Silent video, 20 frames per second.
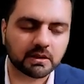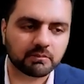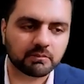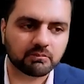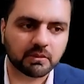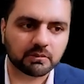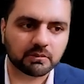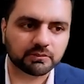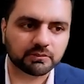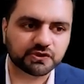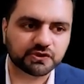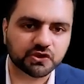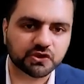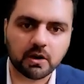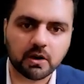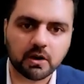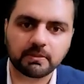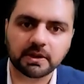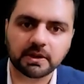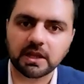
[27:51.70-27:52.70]

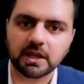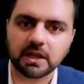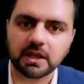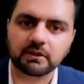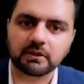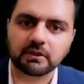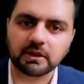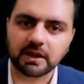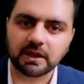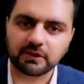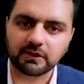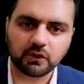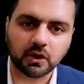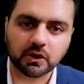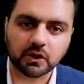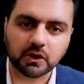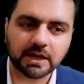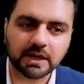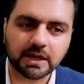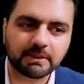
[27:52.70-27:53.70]
job, like you are
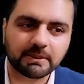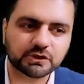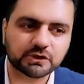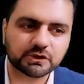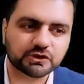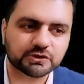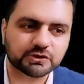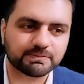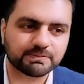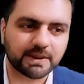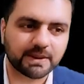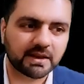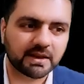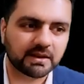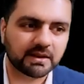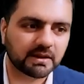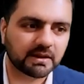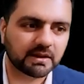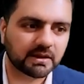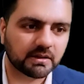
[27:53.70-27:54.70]
not able to spend
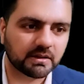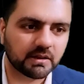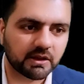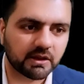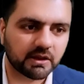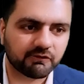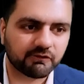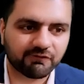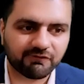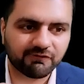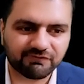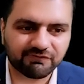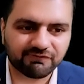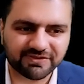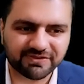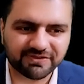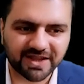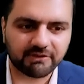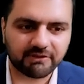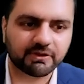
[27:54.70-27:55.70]
like
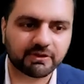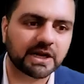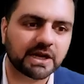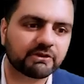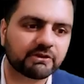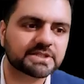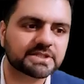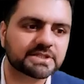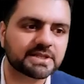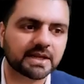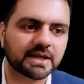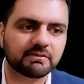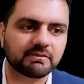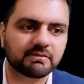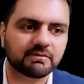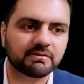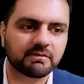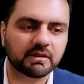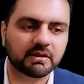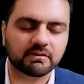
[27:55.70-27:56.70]
7 hours
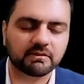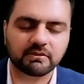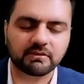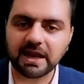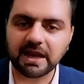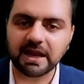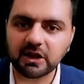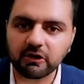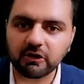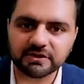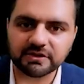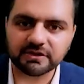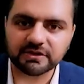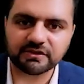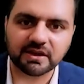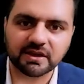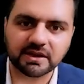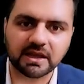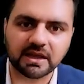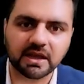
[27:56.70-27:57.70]
8 hours a
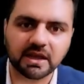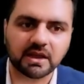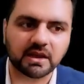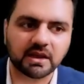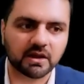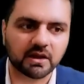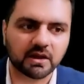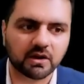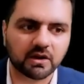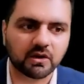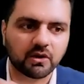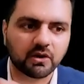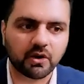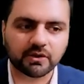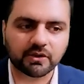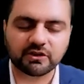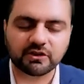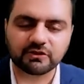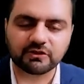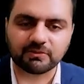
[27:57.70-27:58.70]
day on
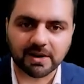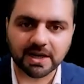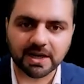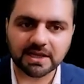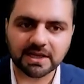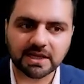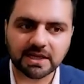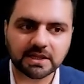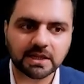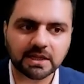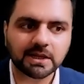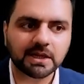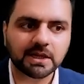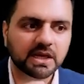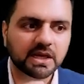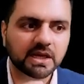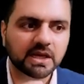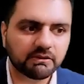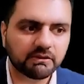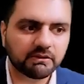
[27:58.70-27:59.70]
this market.
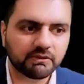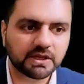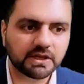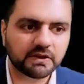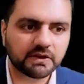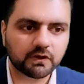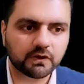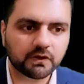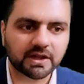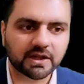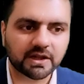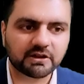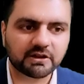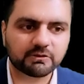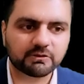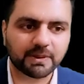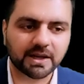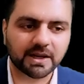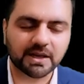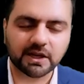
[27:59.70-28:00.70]
Even if you
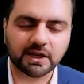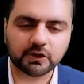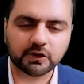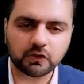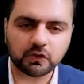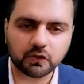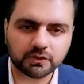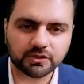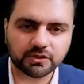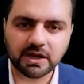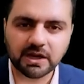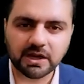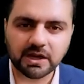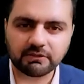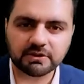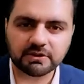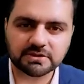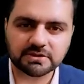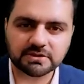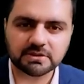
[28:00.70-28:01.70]
spend like 2-3
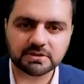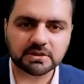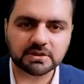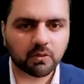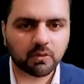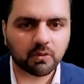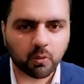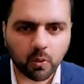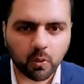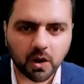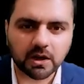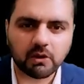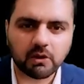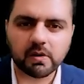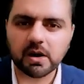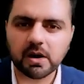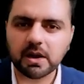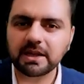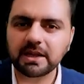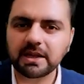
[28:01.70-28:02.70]
hours, 1 hour
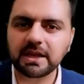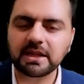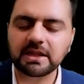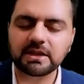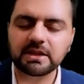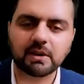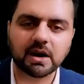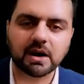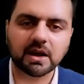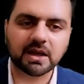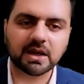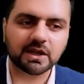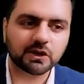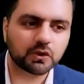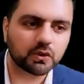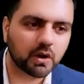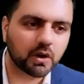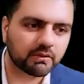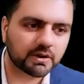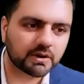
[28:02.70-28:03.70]
a day in the market, 2
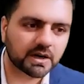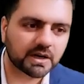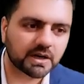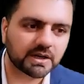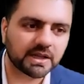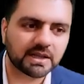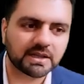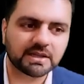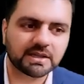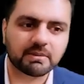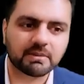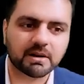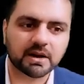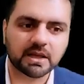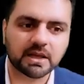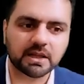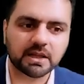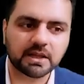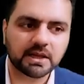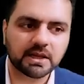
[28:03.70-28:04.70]
hours a day in the
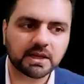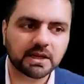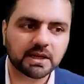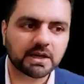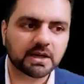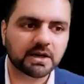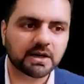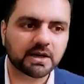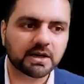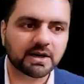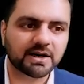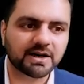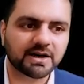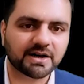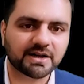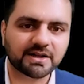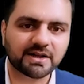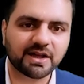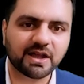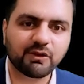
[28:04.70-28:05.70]
market,
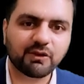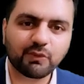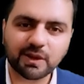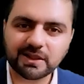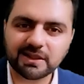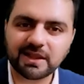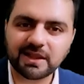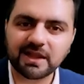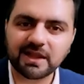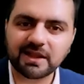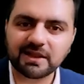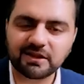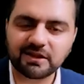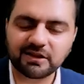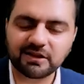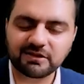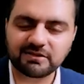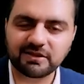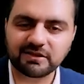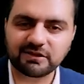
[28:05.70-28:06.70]
even then
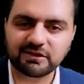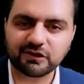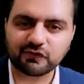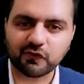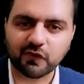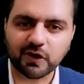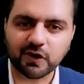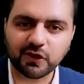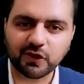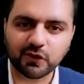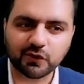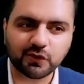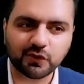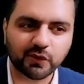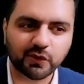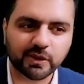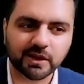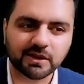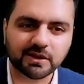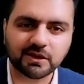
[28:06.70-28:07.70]
this is for you. You
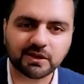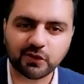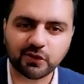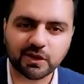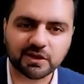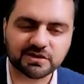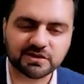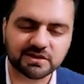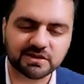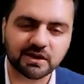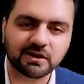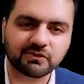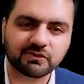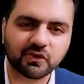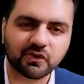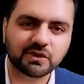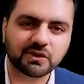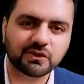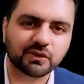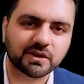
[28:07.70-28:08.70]
can still
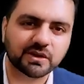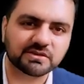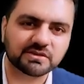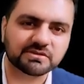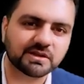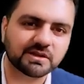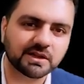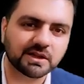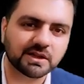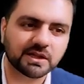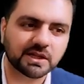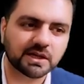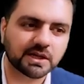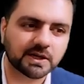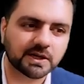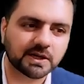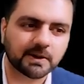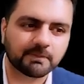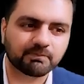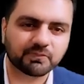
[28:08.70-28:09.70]
trade, you can
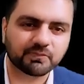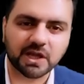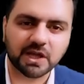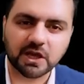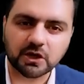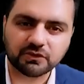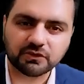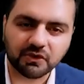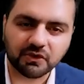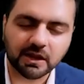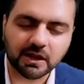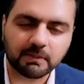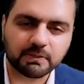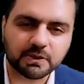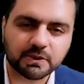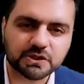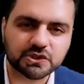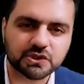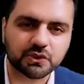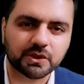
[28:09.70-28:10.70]
still take trade
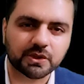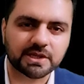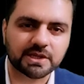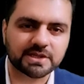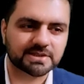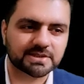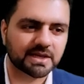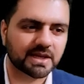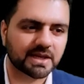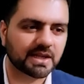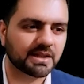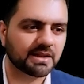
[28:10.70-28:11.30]
opportunities, and